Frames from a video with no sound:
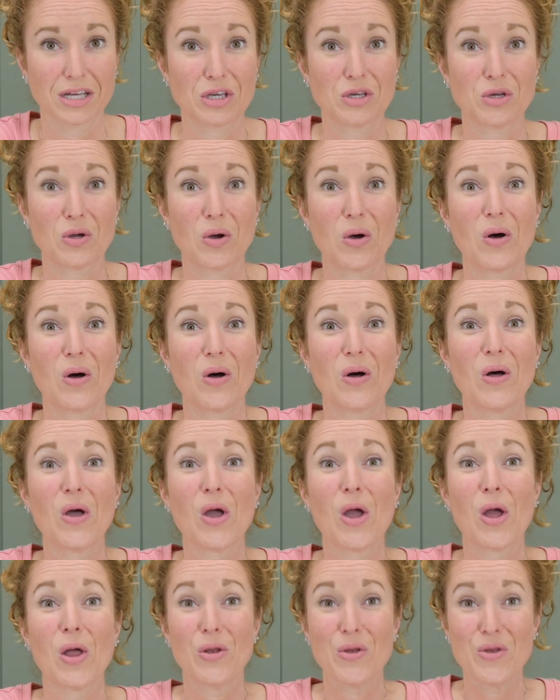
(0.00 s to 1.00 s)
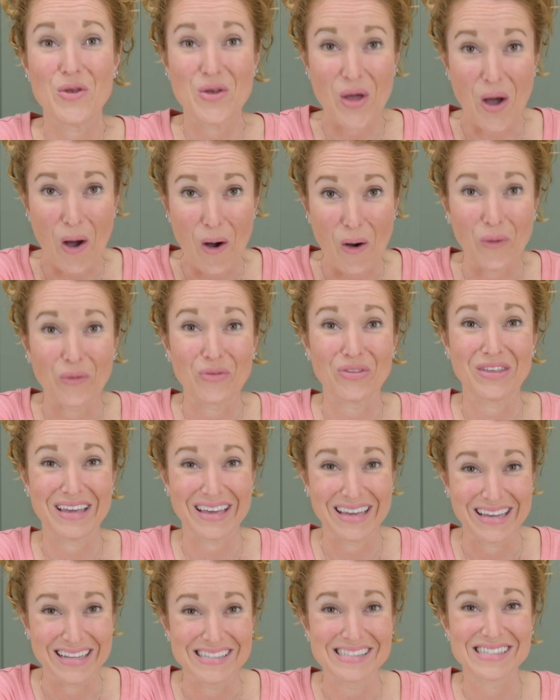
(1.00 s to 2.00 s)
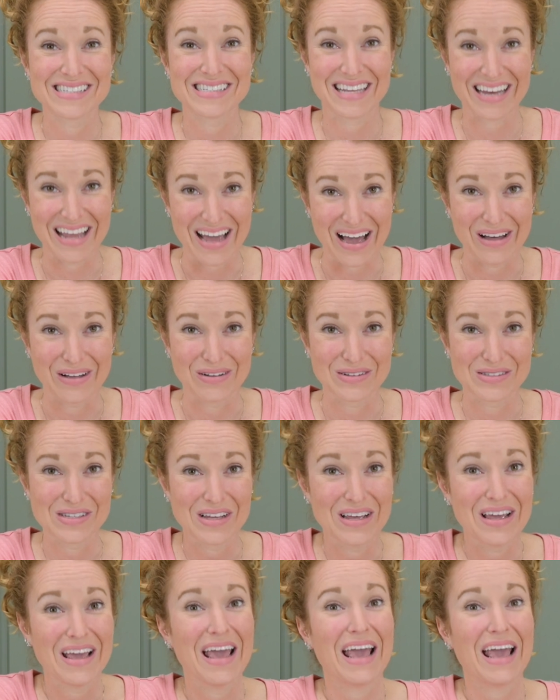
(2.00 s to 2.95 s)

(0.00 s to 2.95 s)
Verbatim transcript: Like, y'all know the ins and outs.